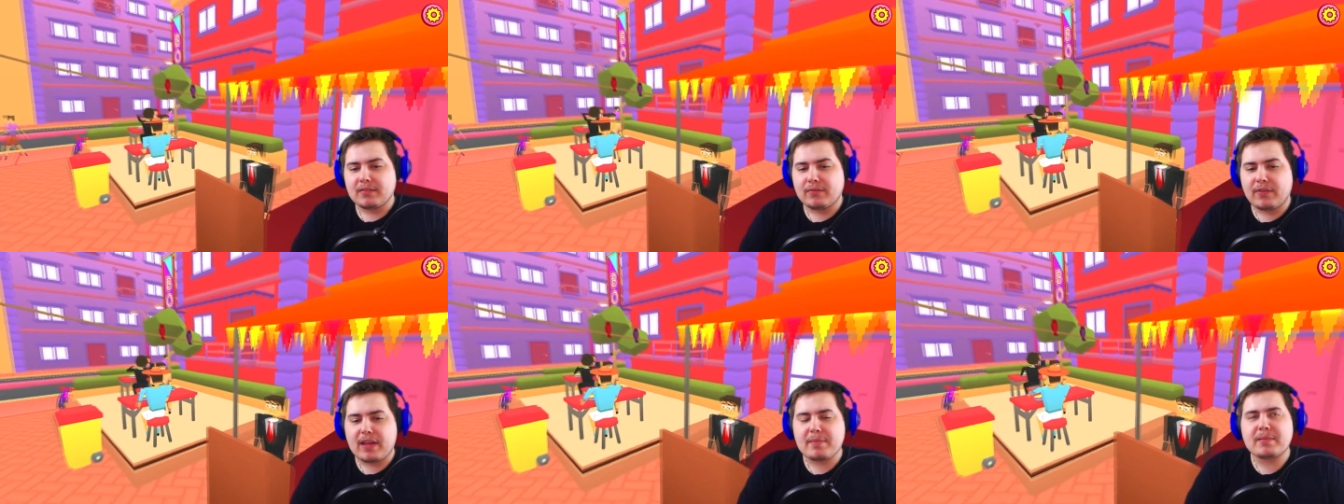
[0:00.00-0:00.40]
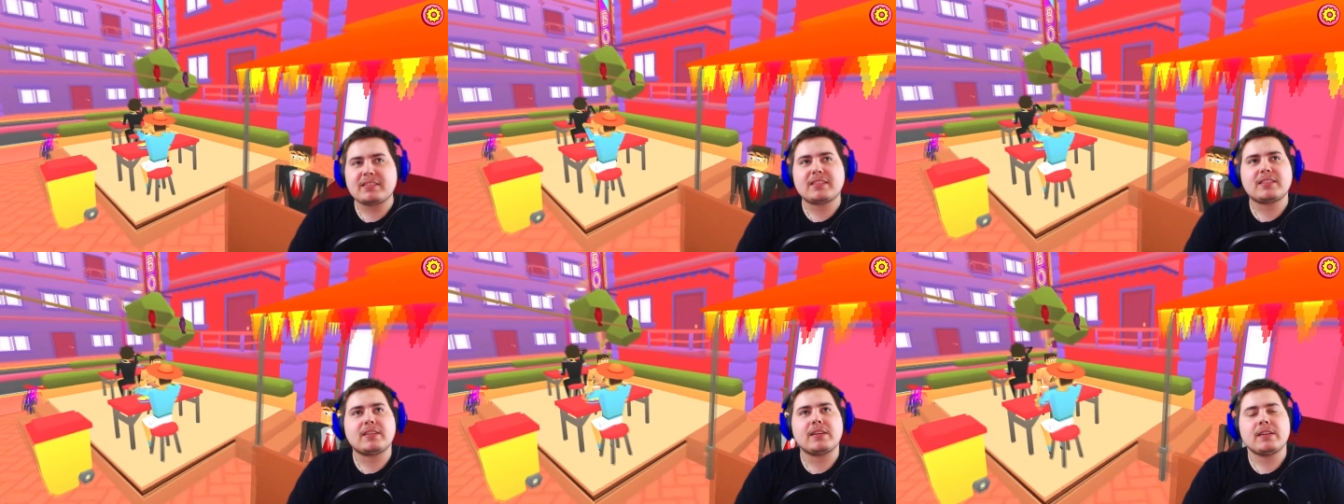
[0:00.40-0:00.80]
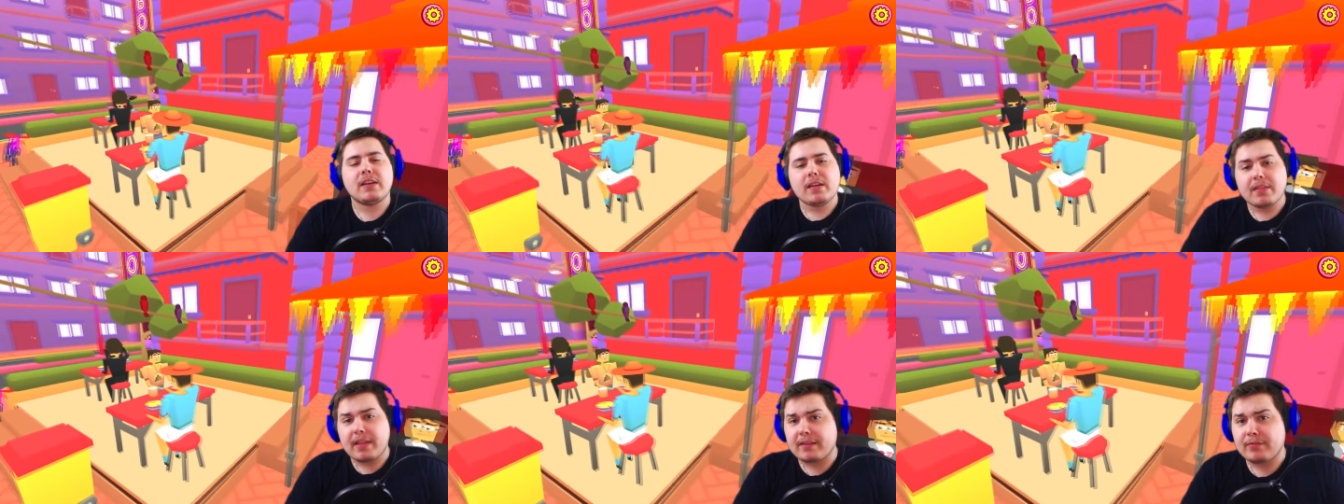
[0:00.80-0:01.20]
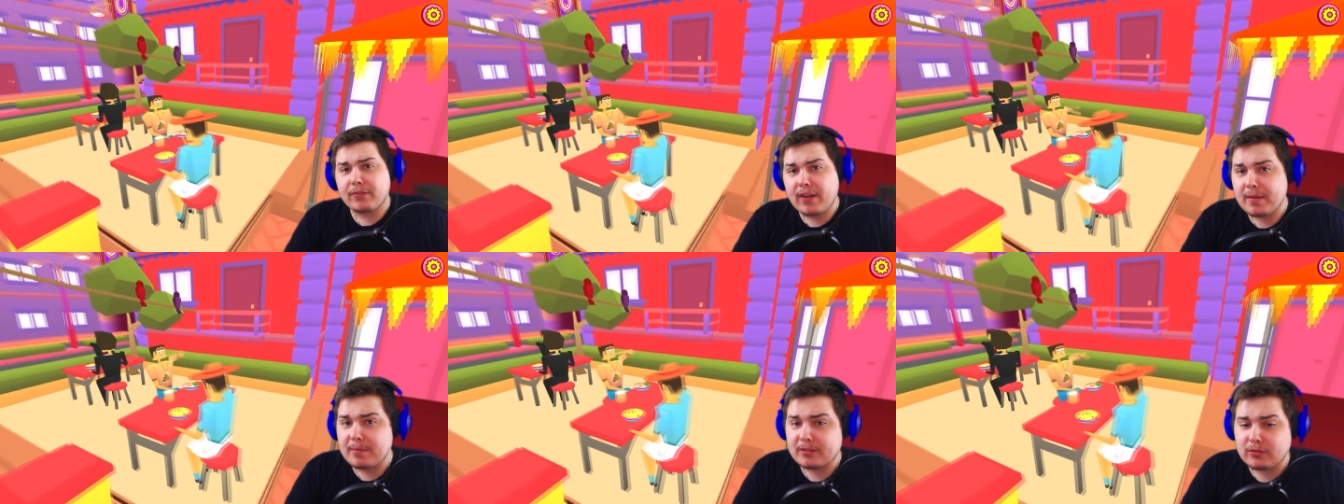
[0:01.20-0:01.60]
famous that
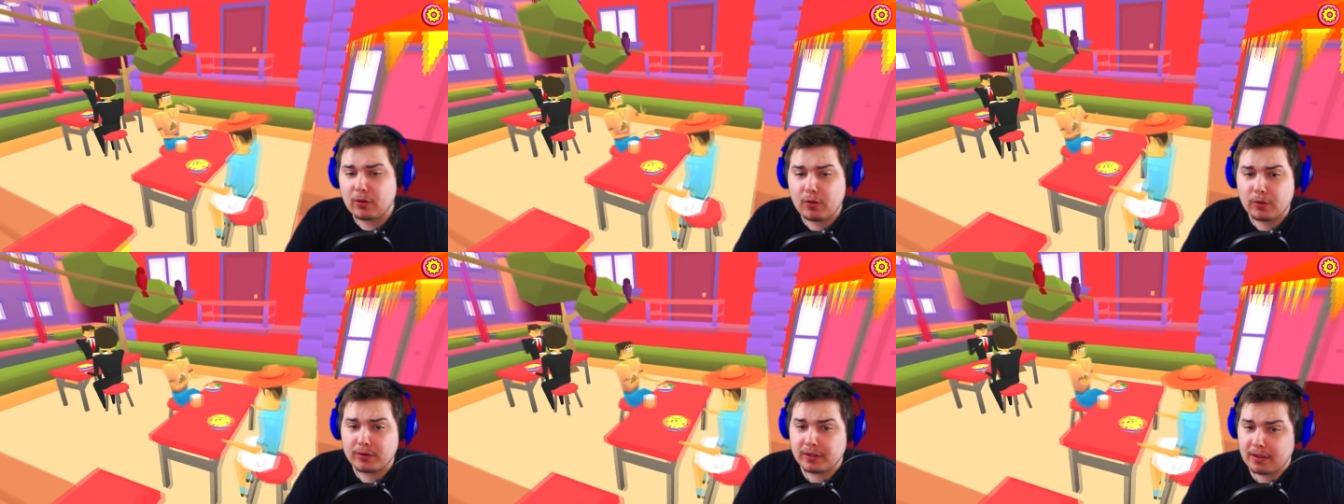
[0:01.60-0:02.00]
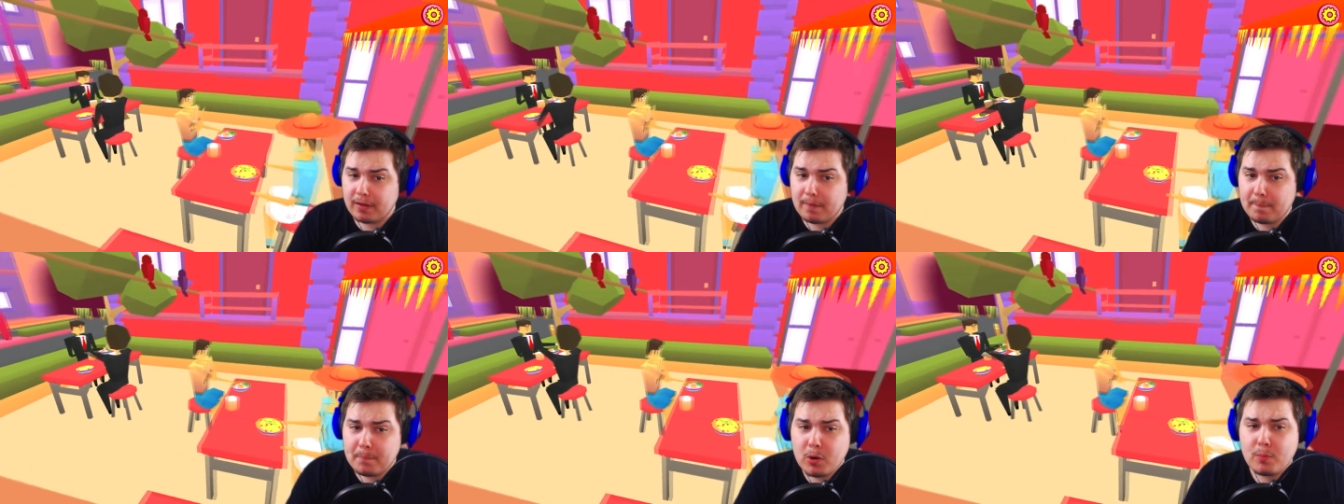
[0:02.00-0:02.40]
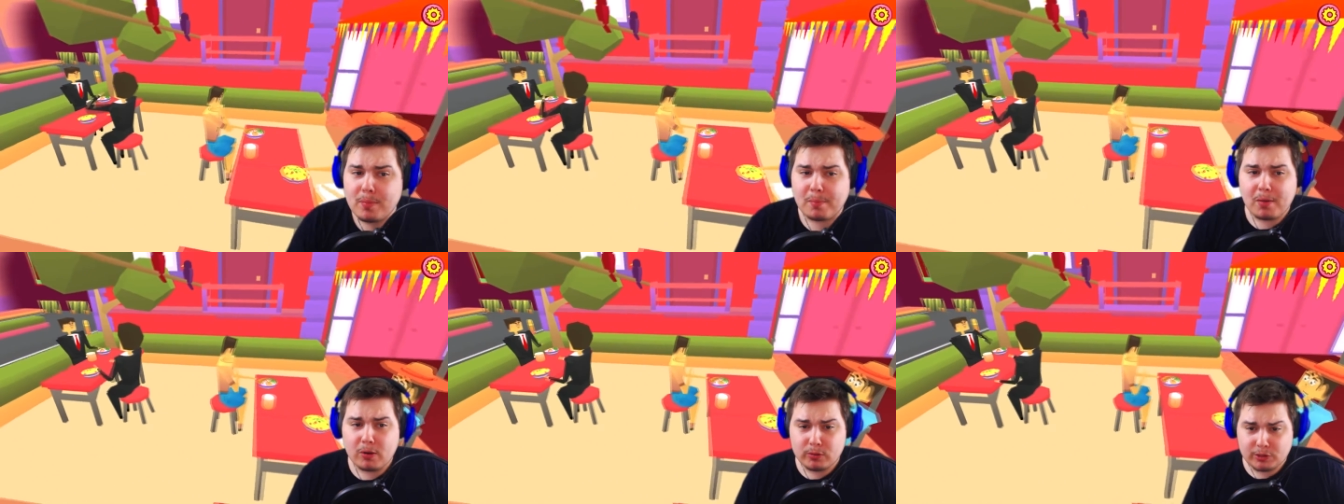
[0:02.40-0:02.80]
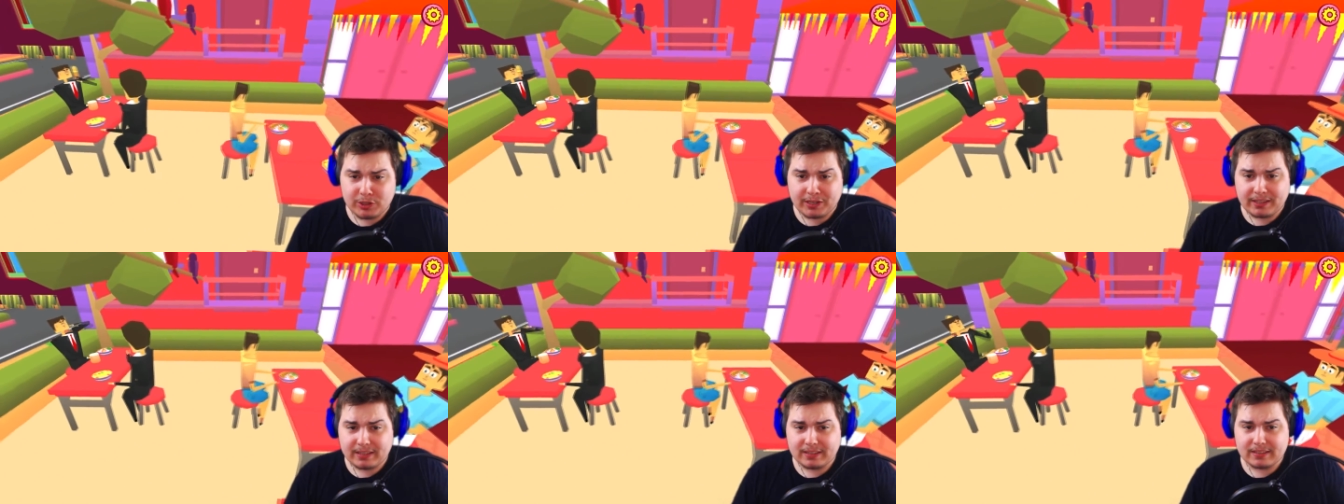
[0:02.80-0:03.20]
famous old poop
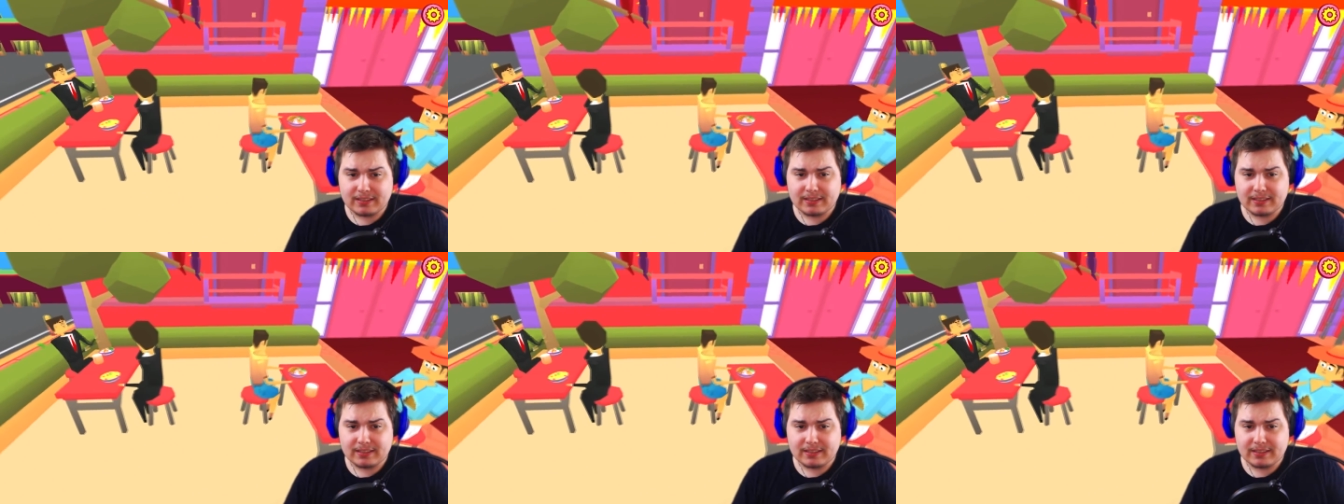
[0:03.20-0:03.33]
emoji.